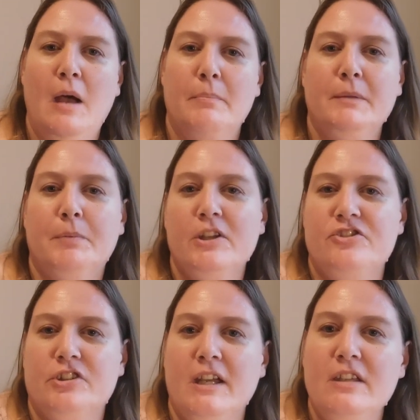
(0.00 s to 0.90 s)
but by
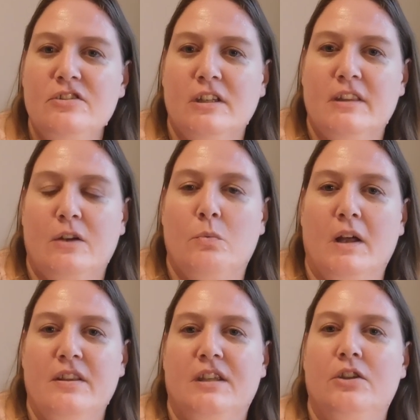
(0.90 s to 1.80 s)
changing that
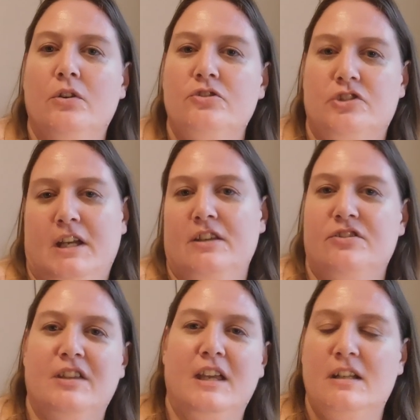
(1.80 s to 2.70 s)
one thing, you
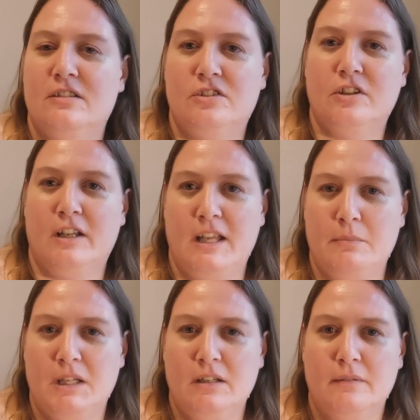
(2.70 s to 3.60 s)
change the energy
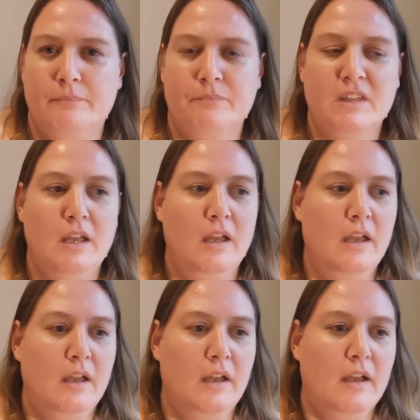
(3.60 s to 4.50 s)
dynamic.
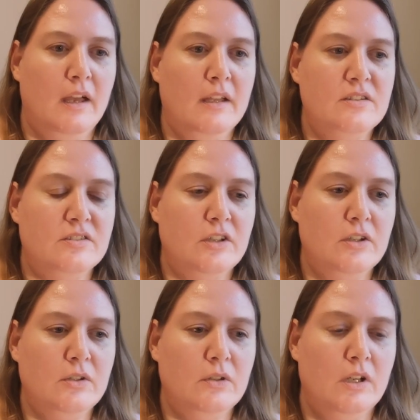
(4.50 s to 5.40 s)
And
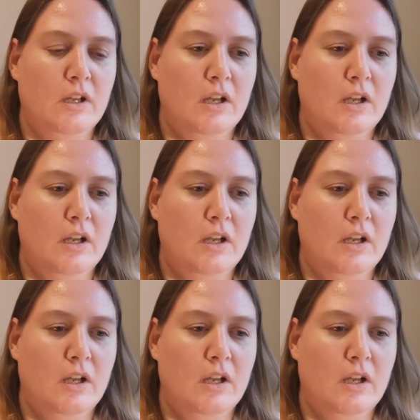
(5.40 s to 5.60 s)
so